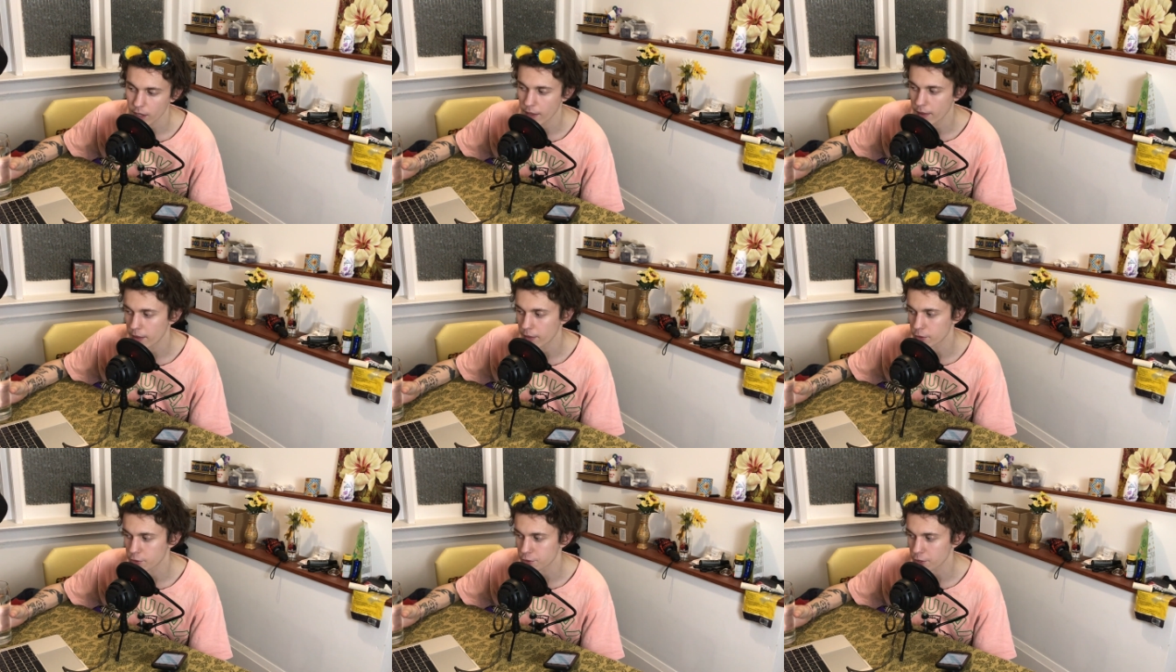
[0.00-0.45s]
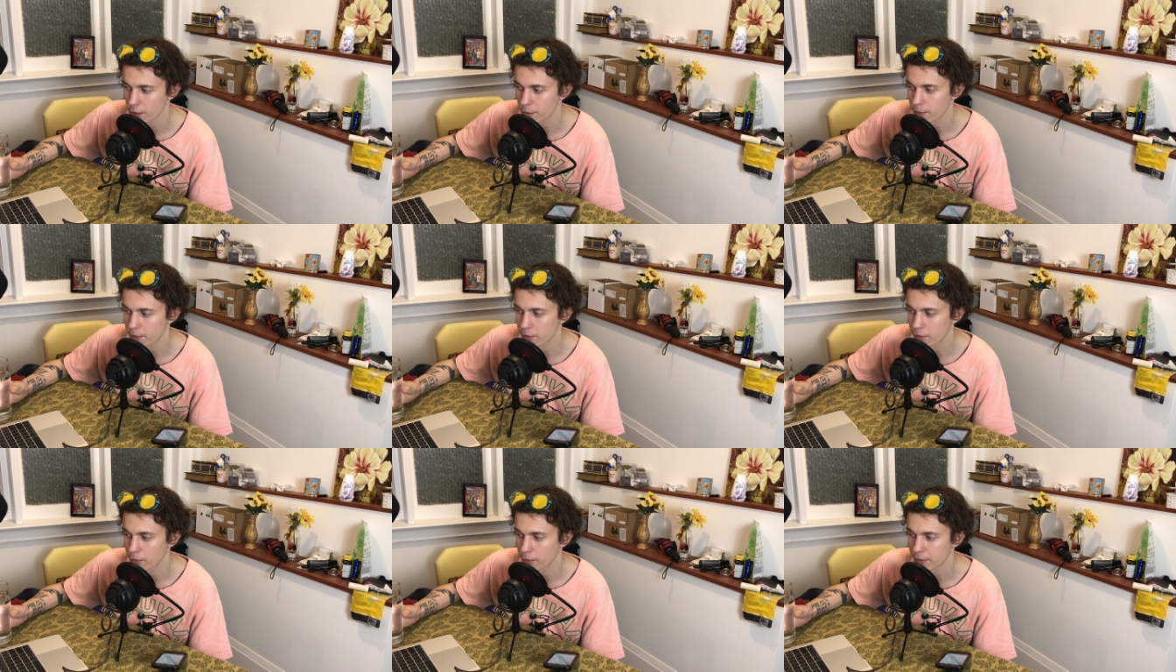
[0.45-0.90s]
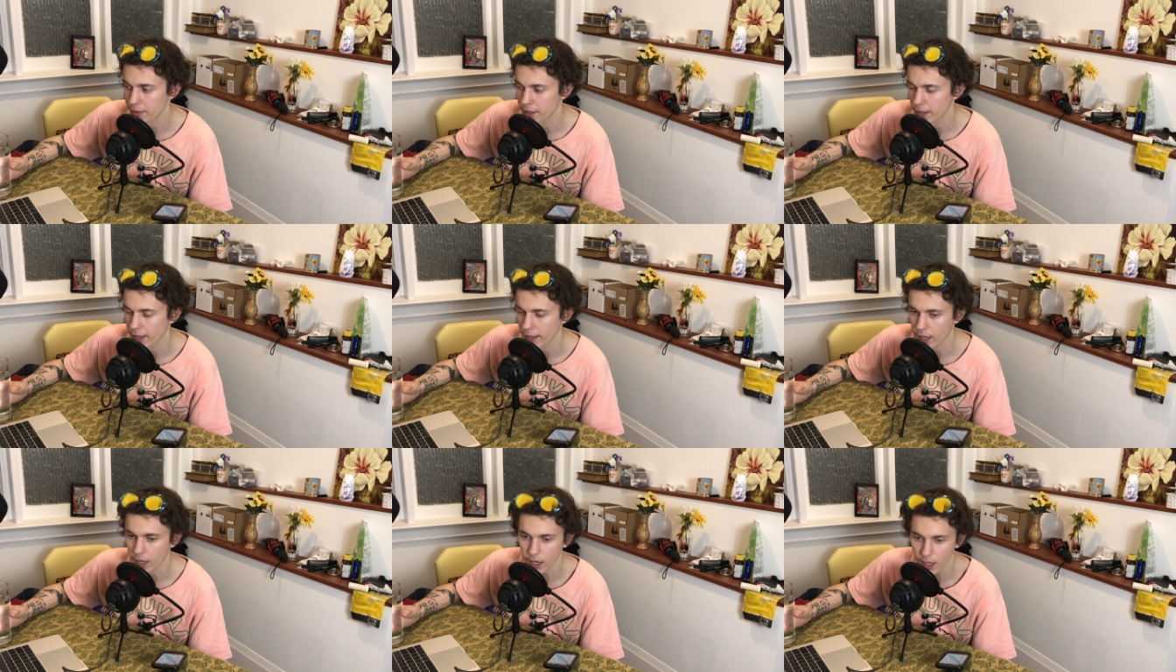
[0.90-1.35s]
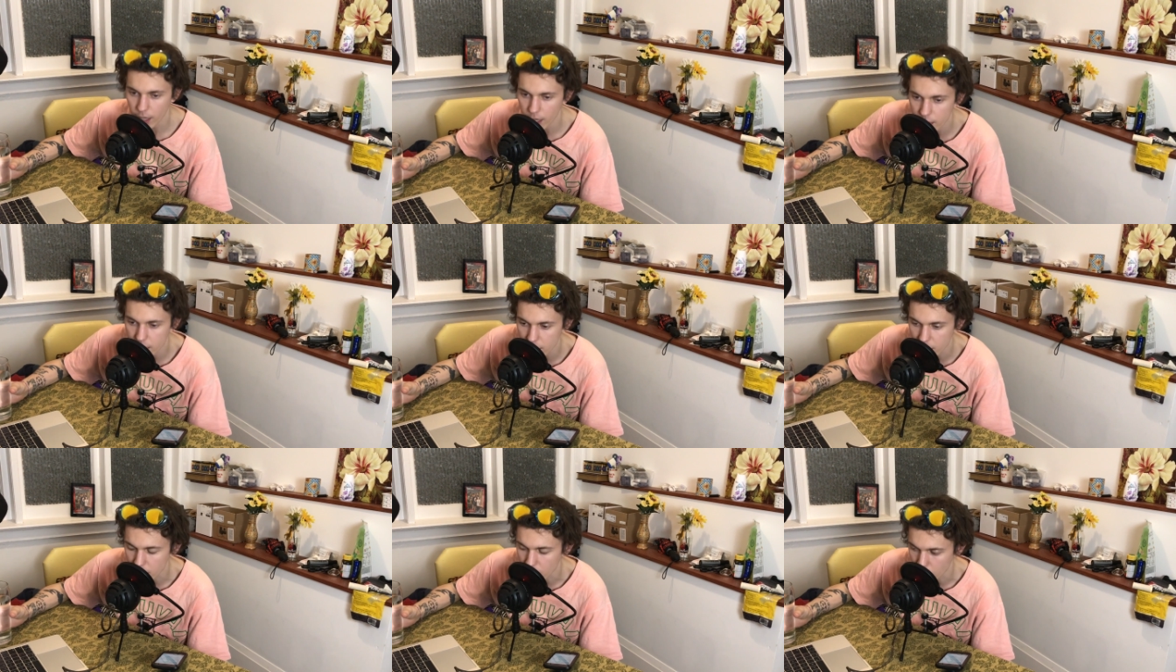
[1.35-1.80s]
And then the drunk people will be like,
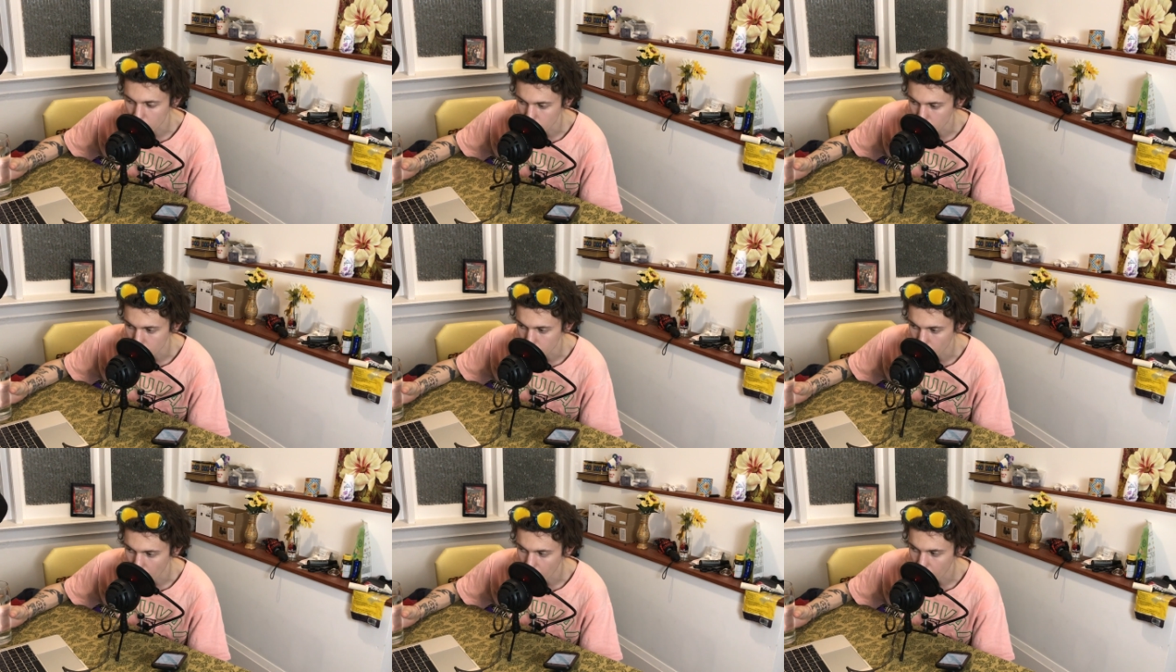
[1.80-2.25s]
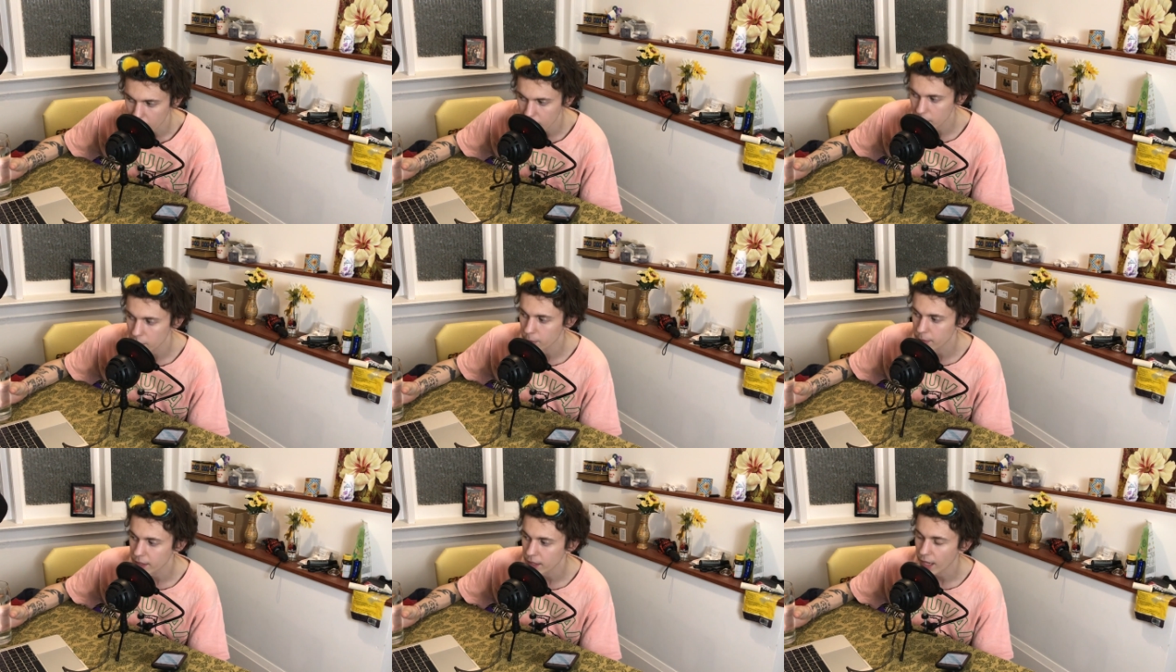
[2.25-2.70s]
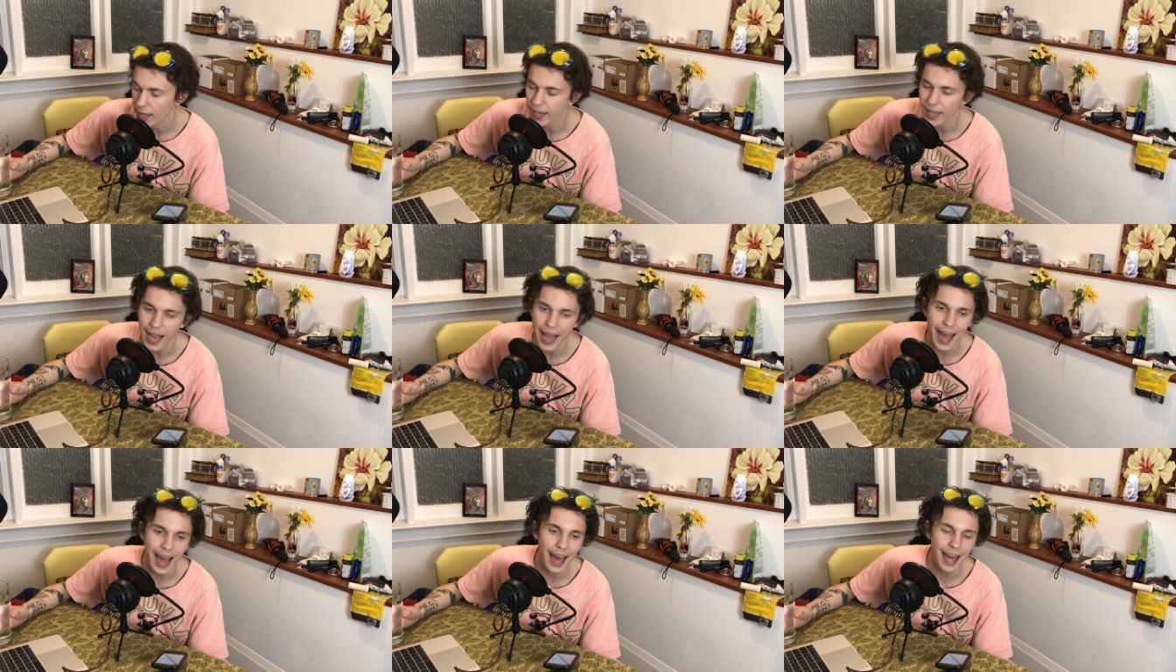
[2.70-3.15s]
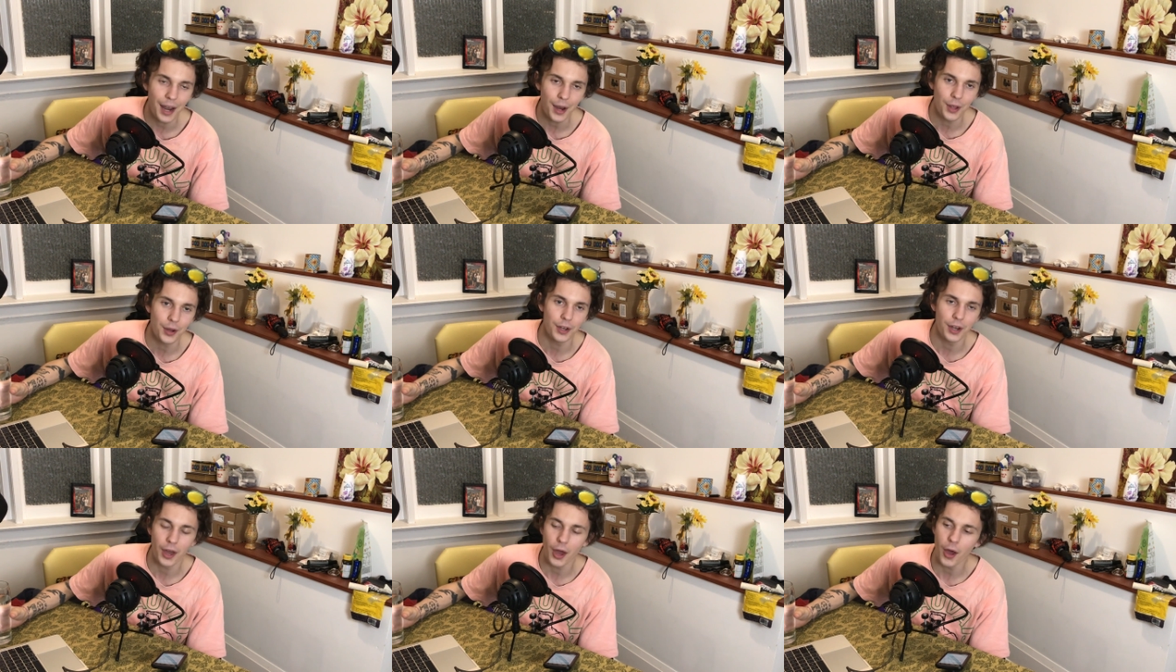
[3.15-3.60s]
"Cause they're drunk." They'll be like, "I
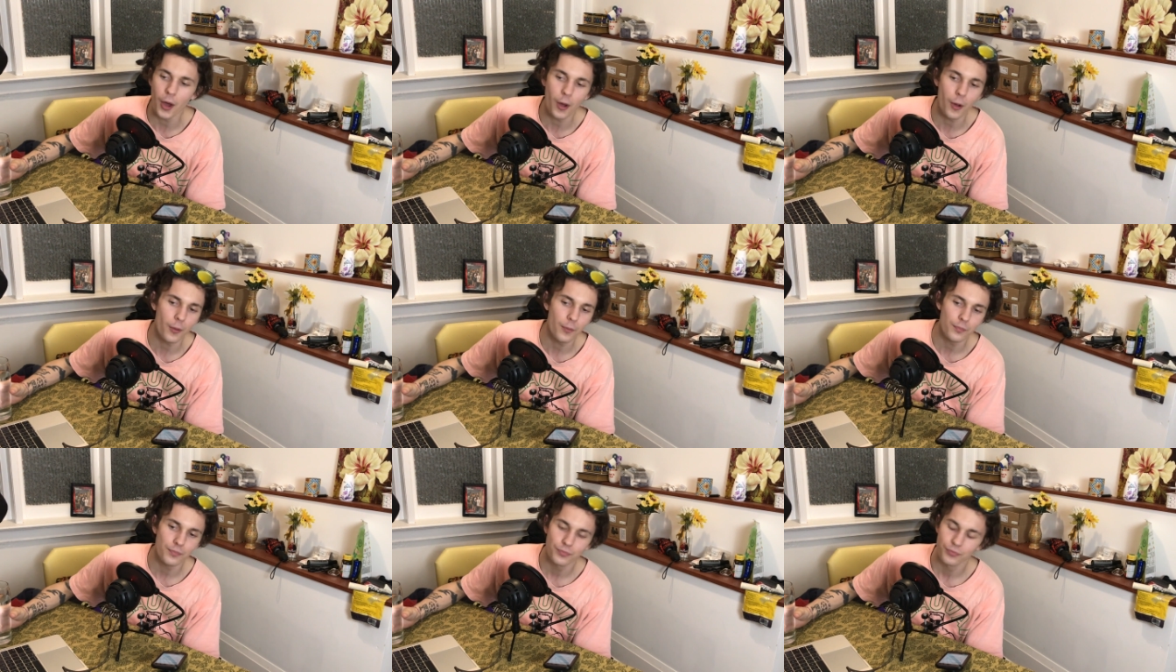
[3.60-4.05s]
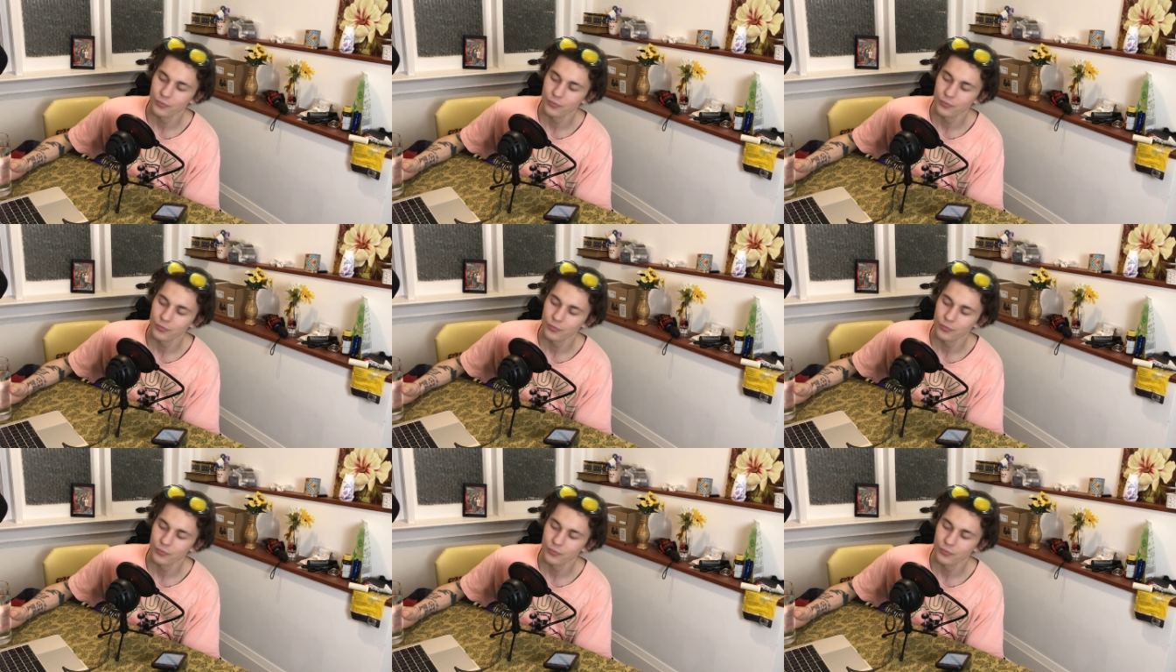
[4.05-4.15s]
don't know.